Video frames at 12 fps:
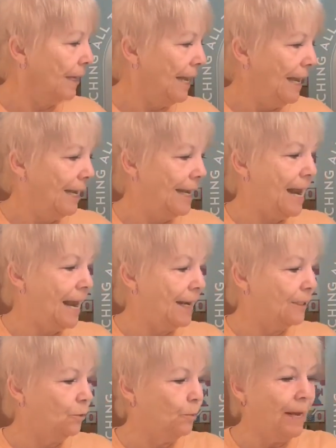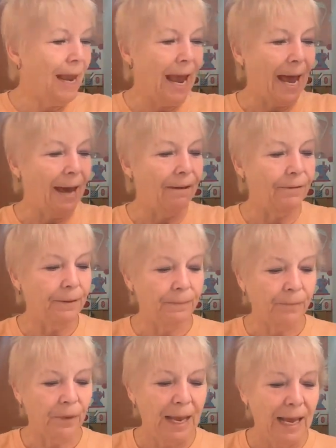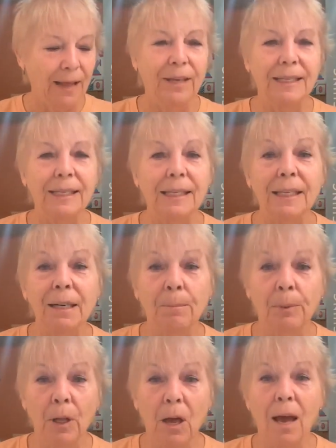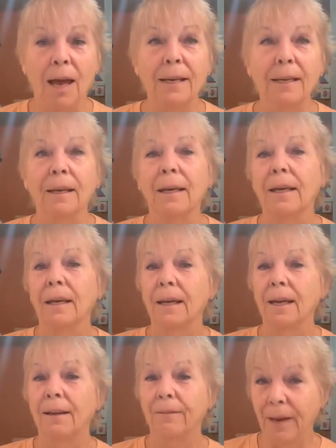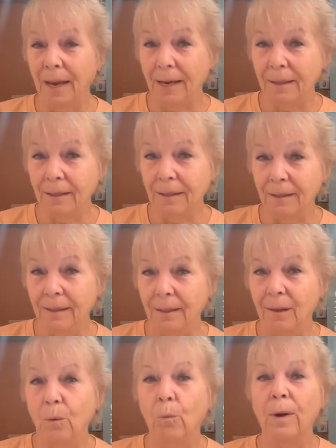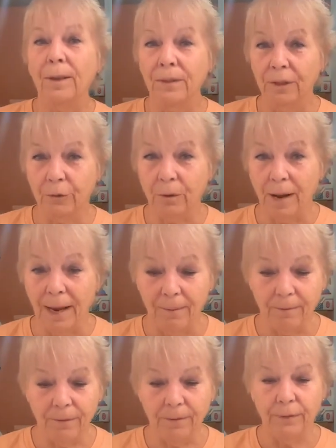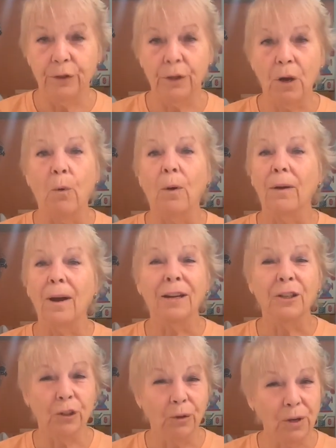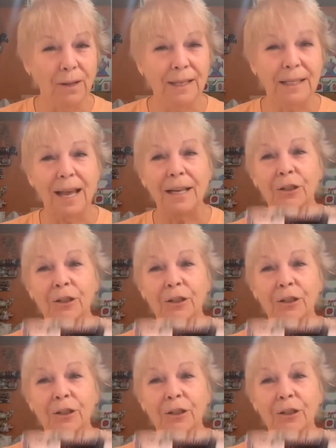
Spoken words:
next we have, this is an Applaud event with the Triumph. So I showed you this last year,